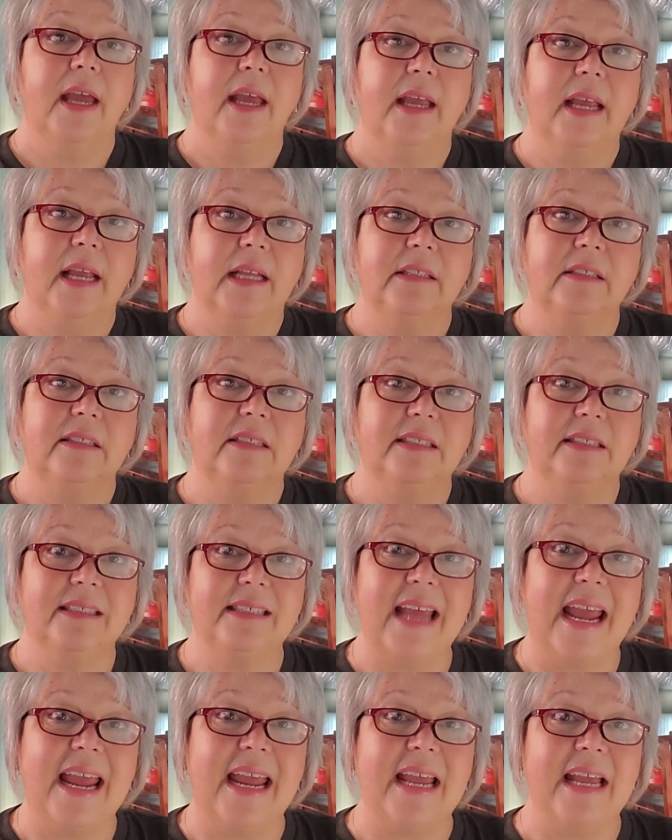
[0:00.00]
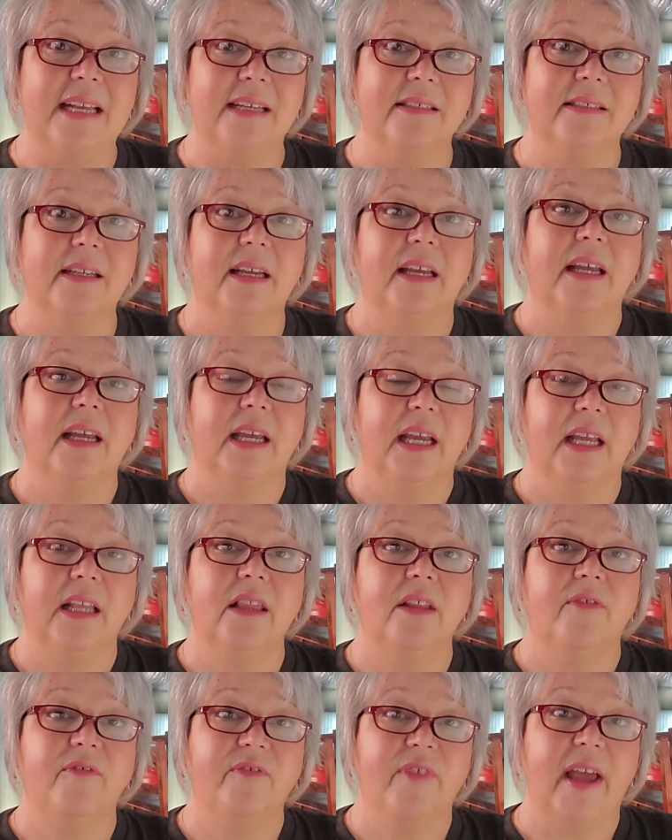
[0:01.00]
can stand
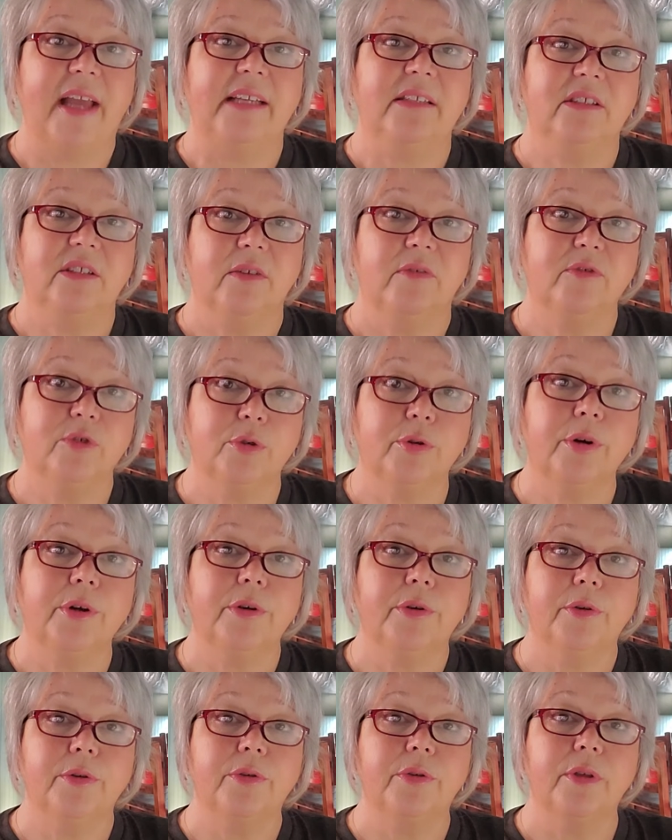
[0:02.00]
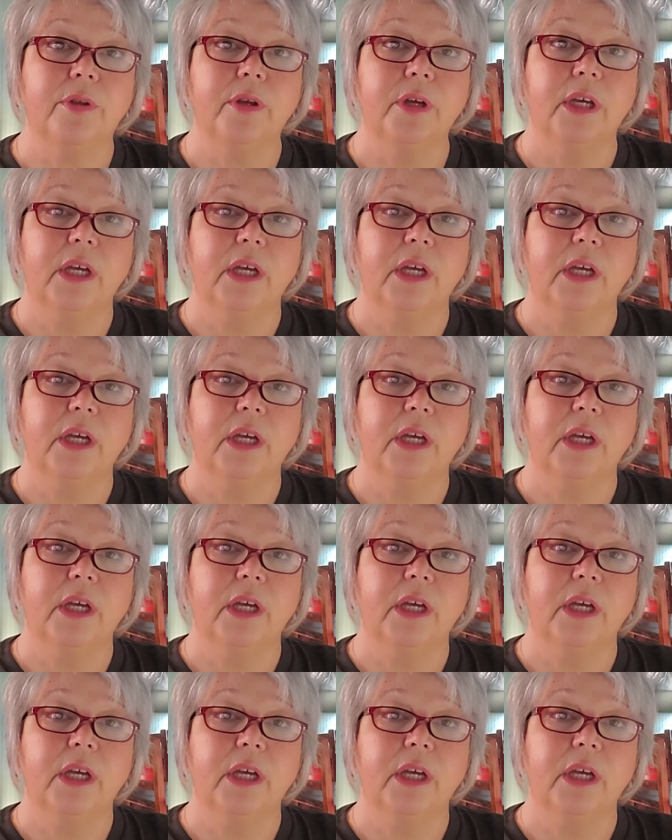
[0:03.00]
in the face of truth.